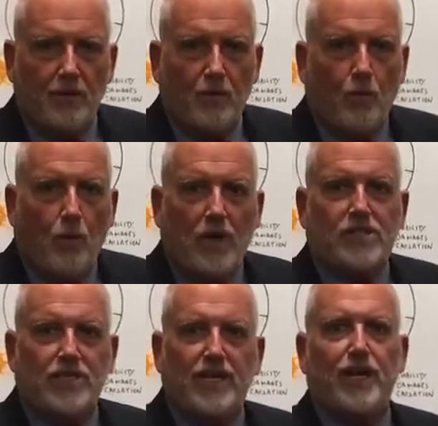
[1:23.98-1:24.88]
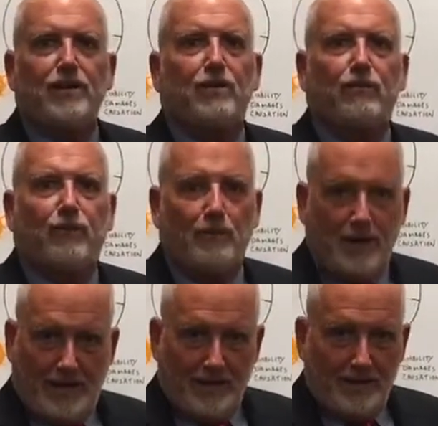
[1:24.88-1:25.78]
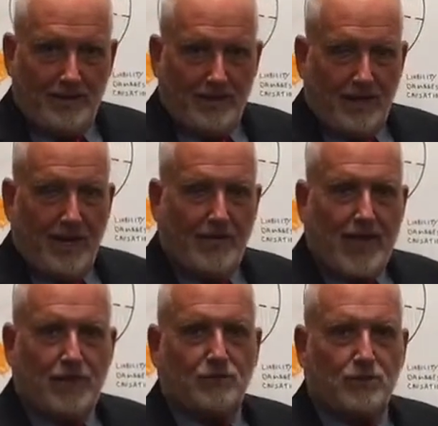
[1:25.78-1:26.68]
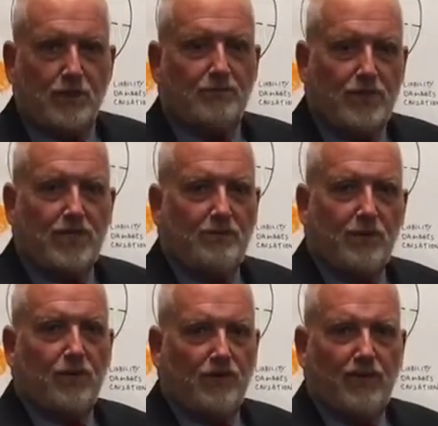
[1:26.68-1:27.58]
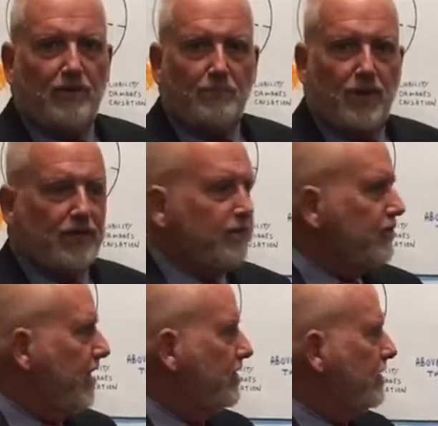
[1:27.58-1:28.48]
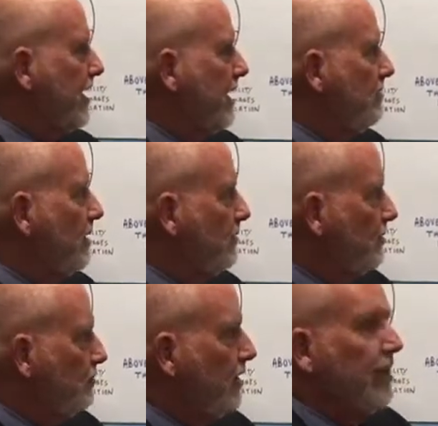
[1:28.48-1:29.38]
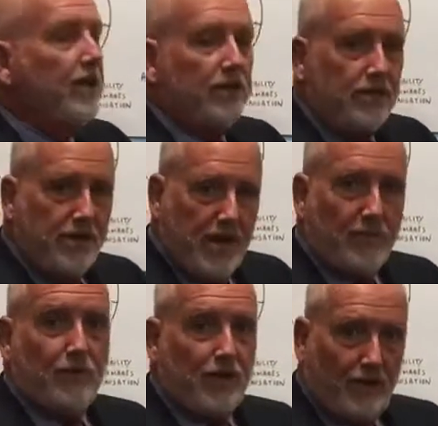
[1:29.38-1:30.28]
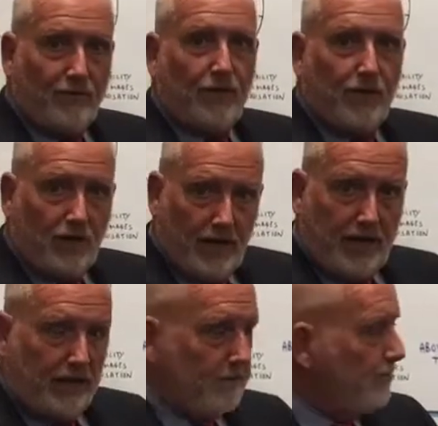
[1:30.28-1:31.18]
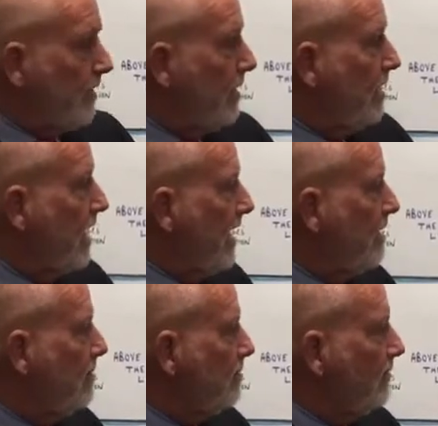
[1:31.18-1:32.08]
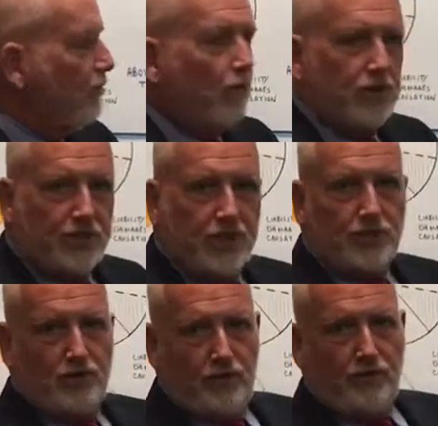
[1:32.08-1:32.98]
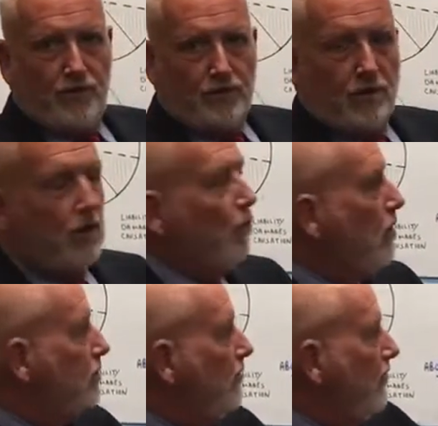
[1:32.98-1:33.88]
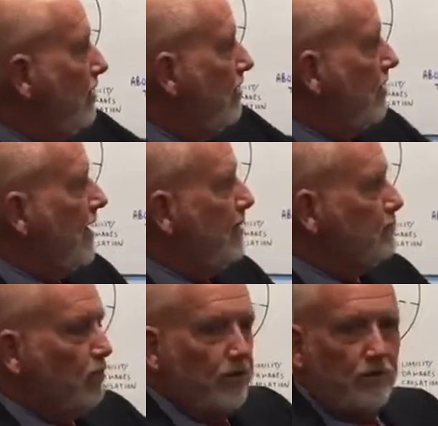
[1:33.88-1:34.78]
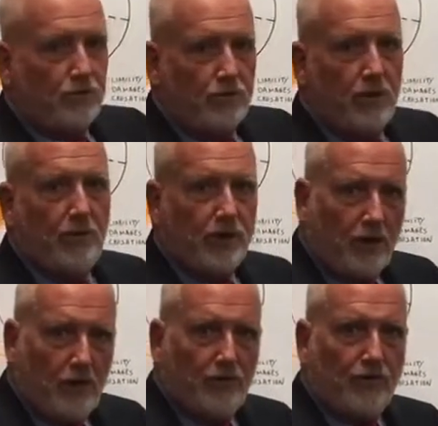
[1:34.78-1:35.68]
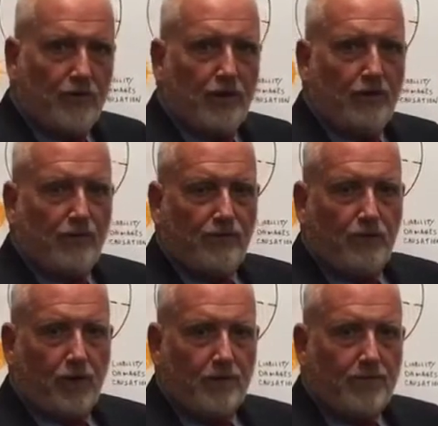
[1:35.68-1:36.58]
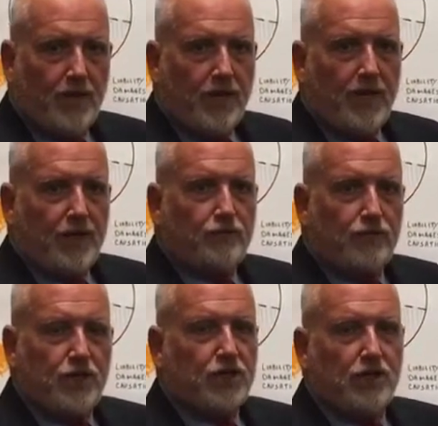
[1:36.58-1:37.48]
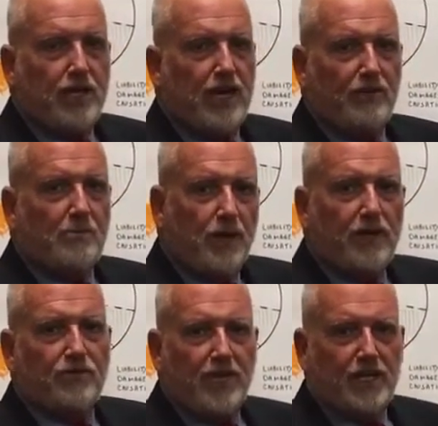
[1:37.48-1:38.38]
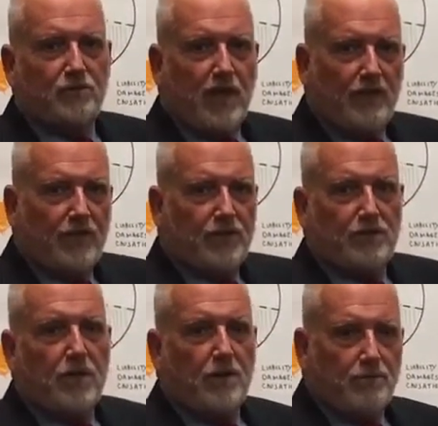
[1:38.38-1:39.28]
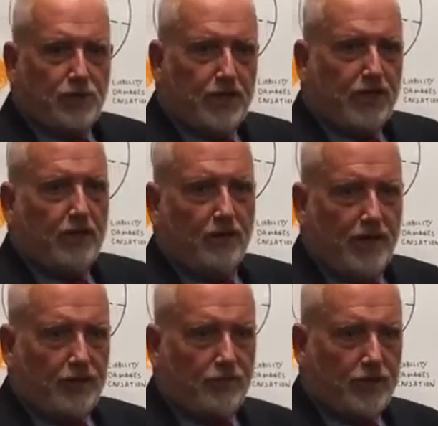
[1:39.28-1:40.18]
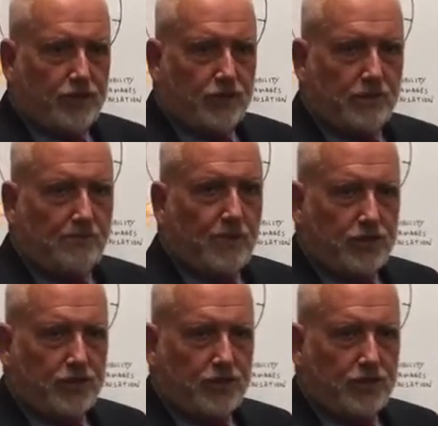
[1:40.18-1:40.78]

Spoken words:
What's in it for me? And that's something typical of every plaintiff's case in item number 3, the net recovery to the client. Item number 4 is the attorney's fees. Once we figure out items 1 through 3, we can always figure out 4. And traditionally, every plaintiff's case will have these particular interests.